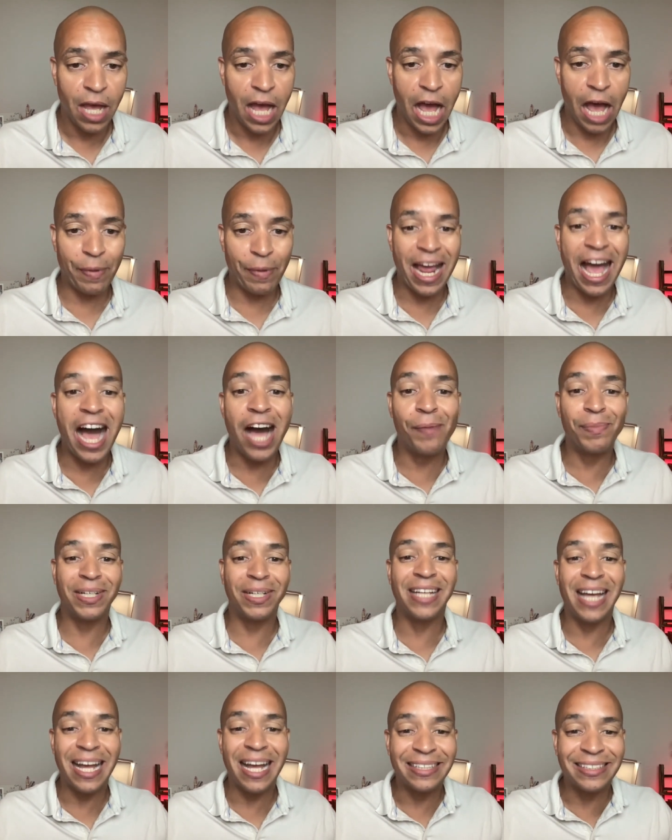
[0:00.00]
I mean, how
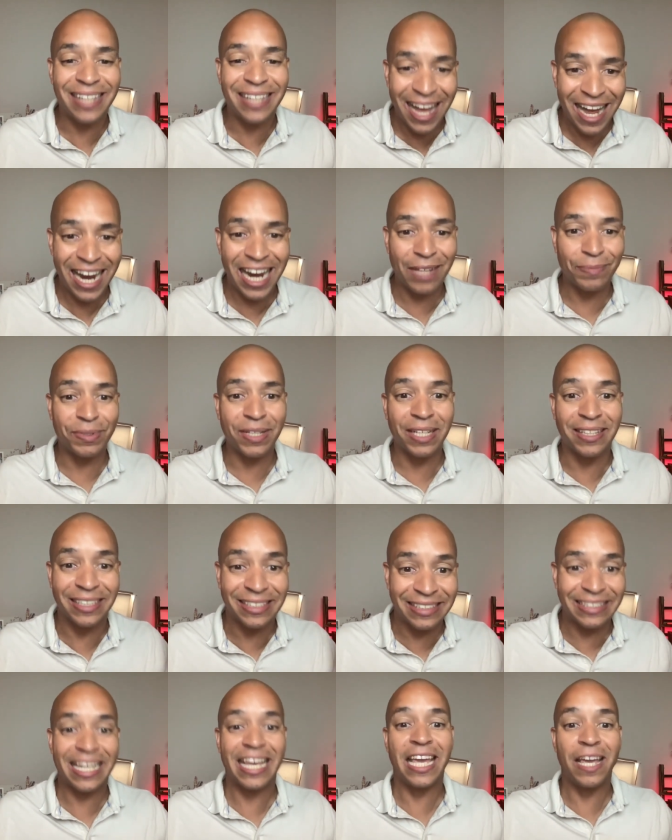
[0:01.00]
many times can the
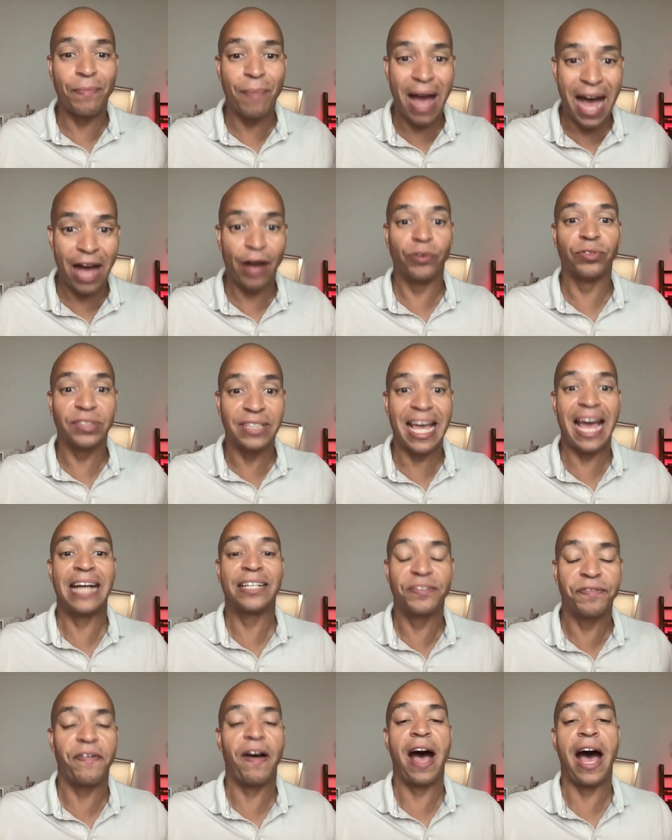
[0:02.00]
same house
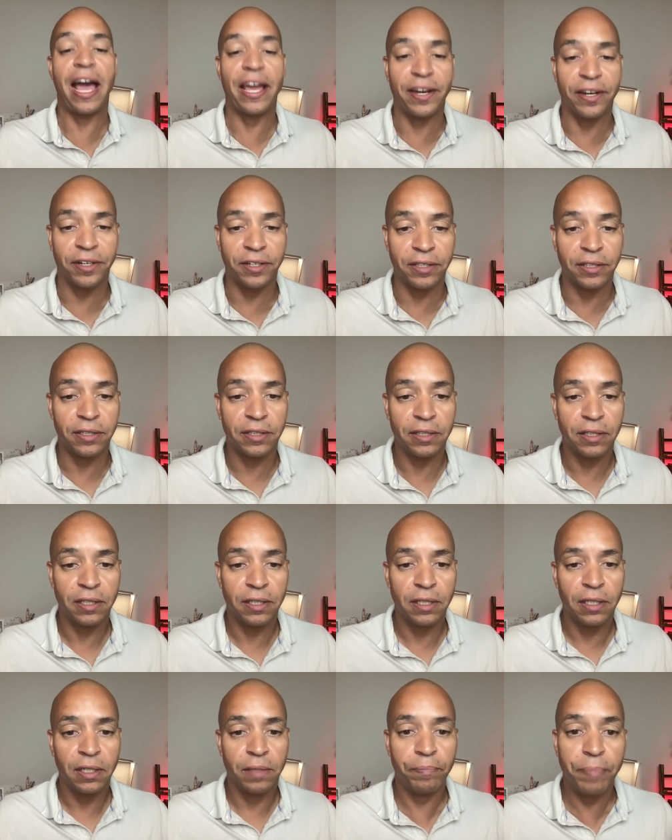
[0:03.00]
catch fire
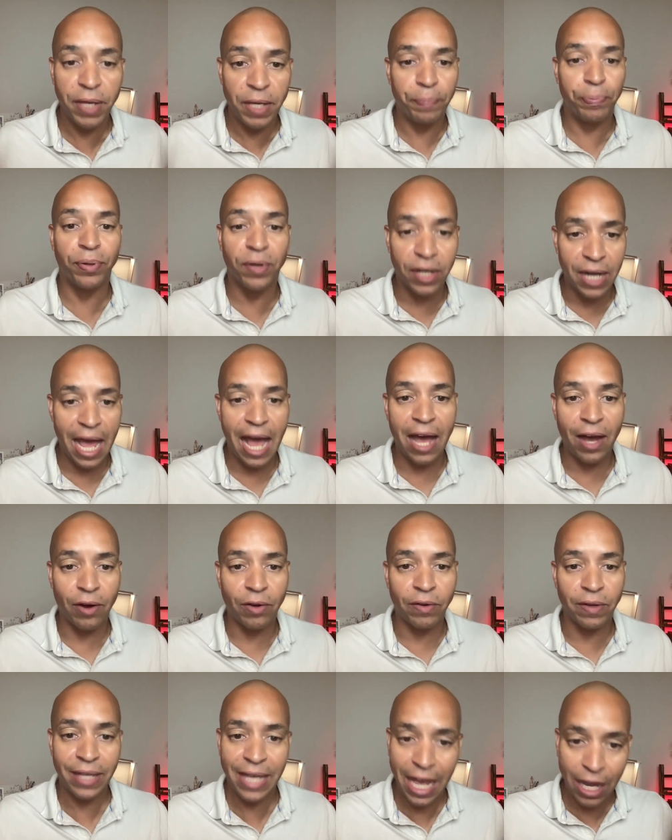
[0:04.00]
be put
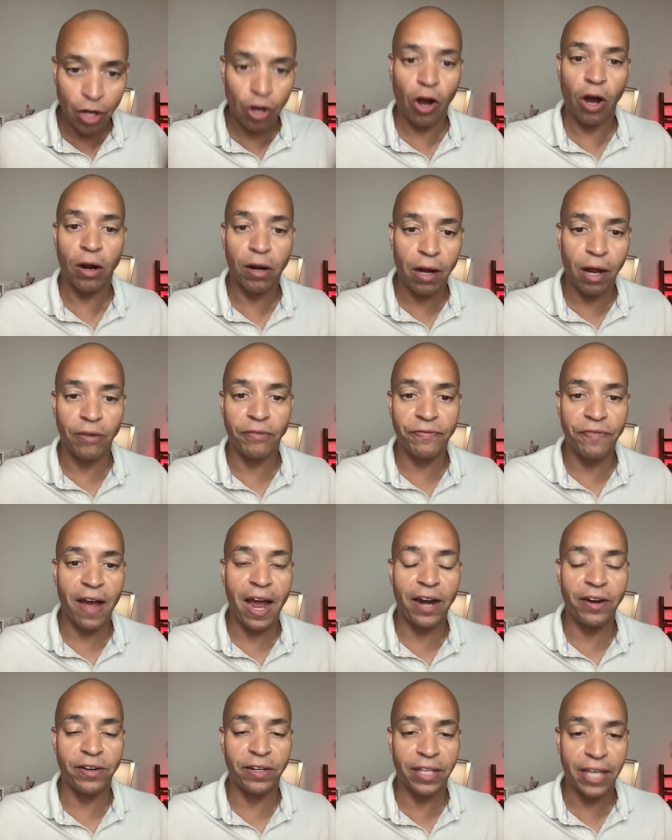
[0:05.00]
out, get caught on
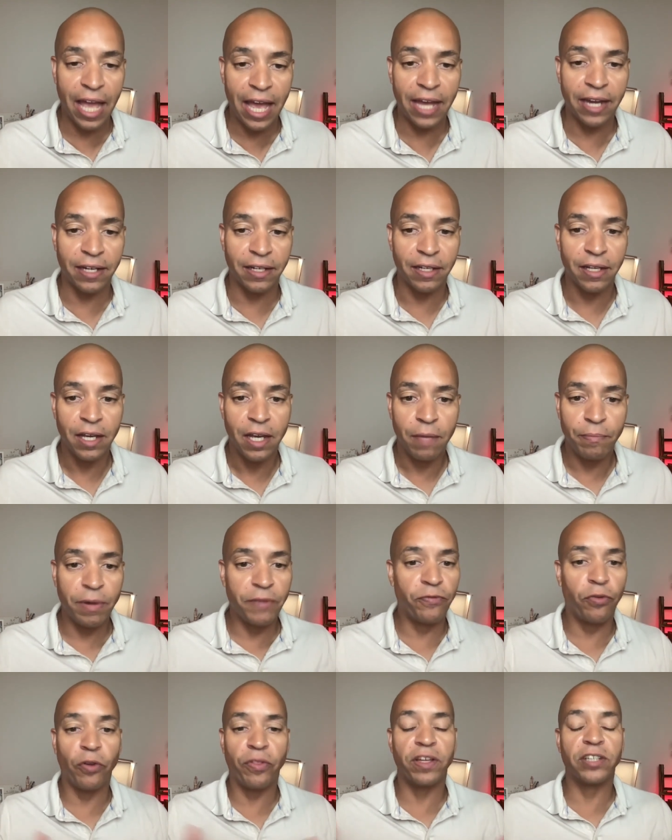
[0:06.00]
fire again
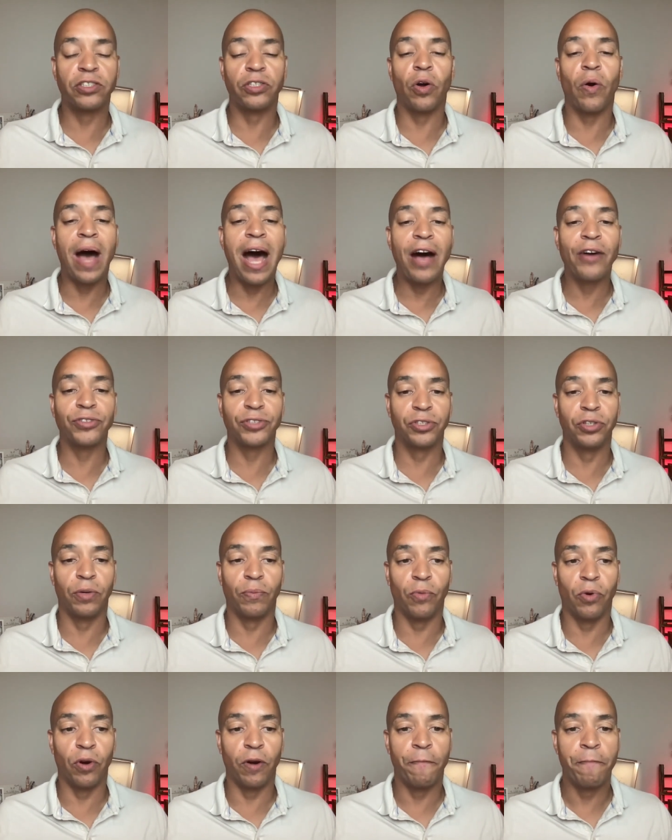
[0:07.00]
before there's no house no
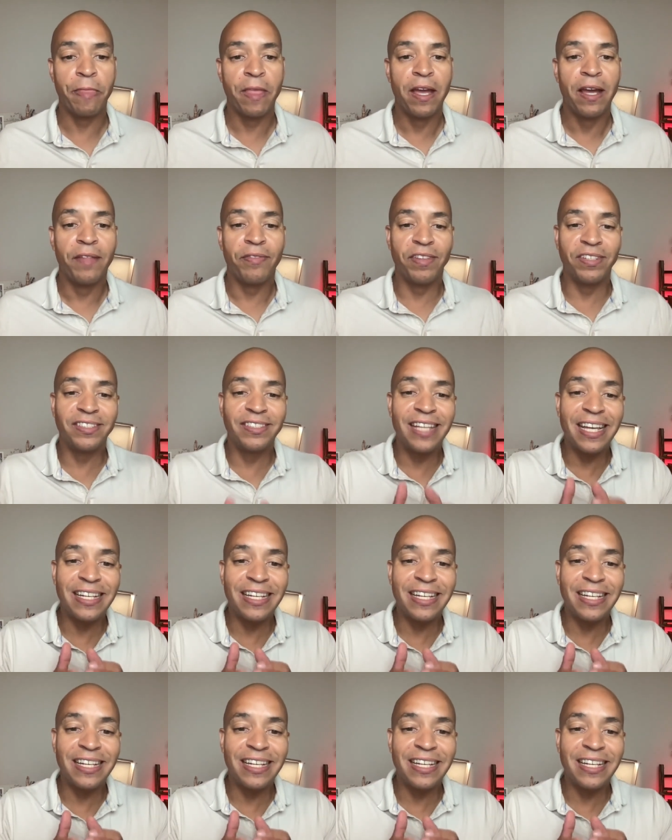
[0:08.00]
more. This is